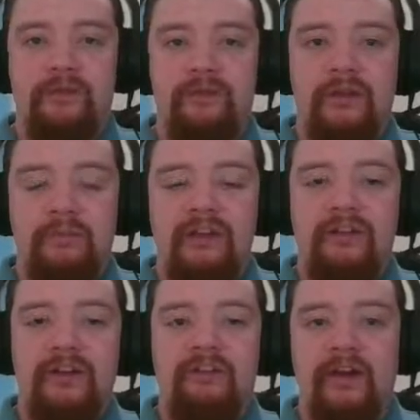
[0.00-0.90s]

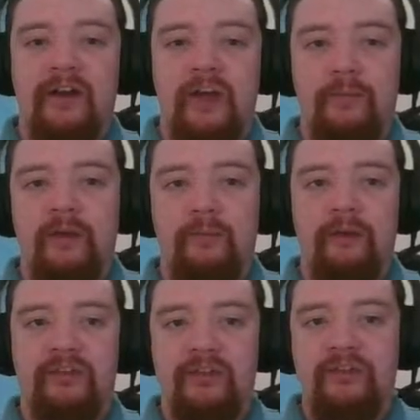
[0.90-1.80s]
Immediately trying to open up the
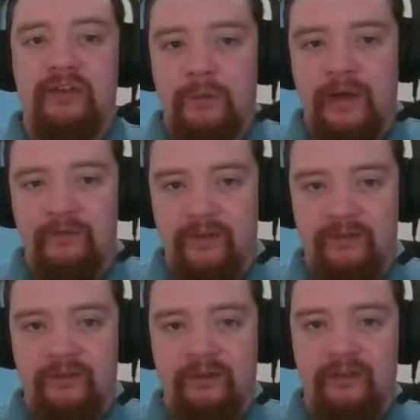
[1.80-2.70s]
centre whenever
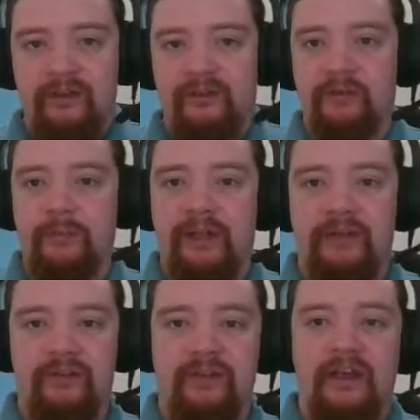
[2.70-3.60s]
d6 is
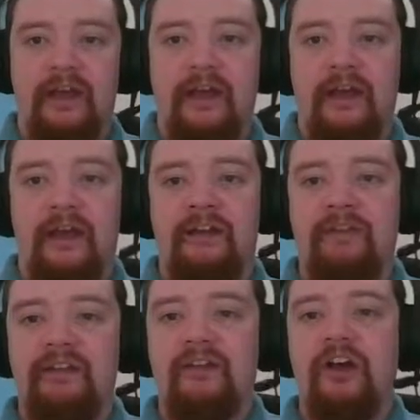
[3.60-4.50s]
played. And
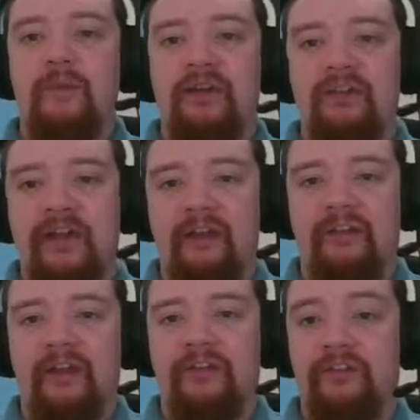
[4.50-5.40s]
Reti comments that,
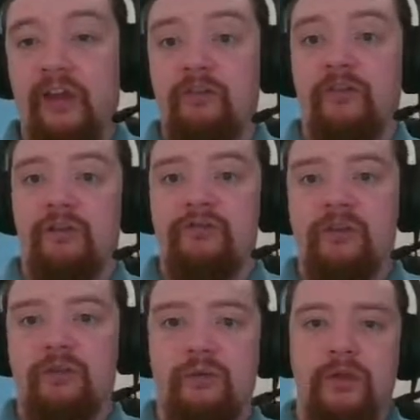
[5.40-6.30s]
as a general
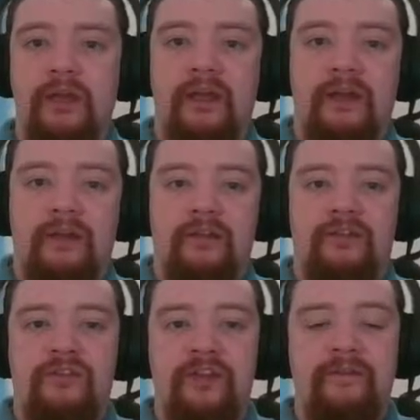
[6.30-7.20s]
rule,
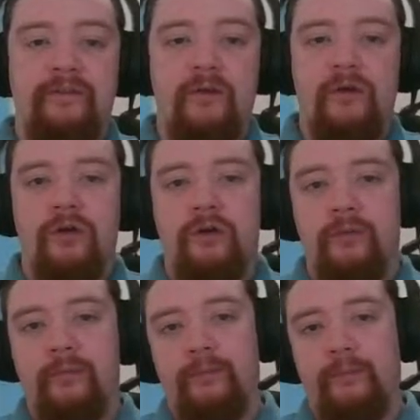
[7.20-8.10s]

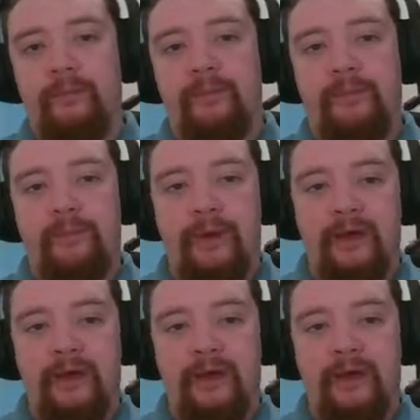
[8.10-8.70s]
d4 by